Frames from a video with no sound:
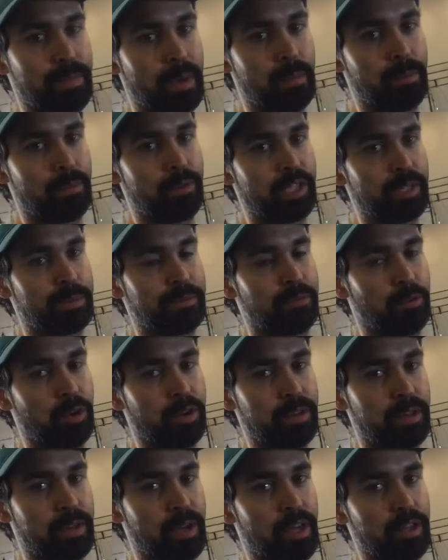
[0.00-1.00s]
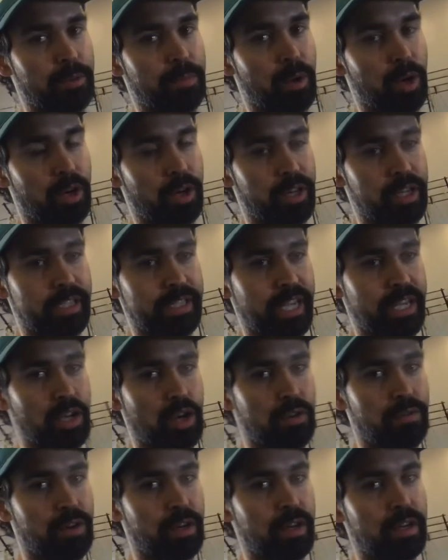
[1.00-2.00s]
members before the other partner can take
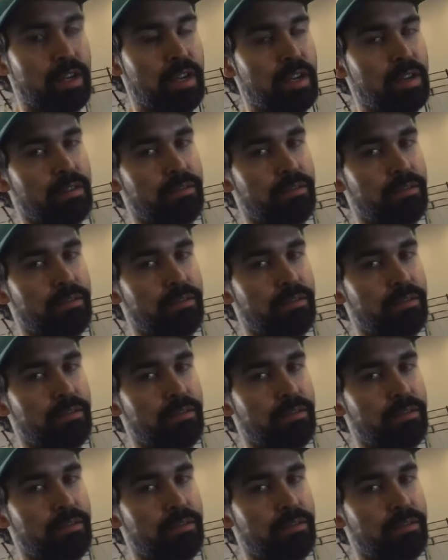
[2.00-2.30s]
over.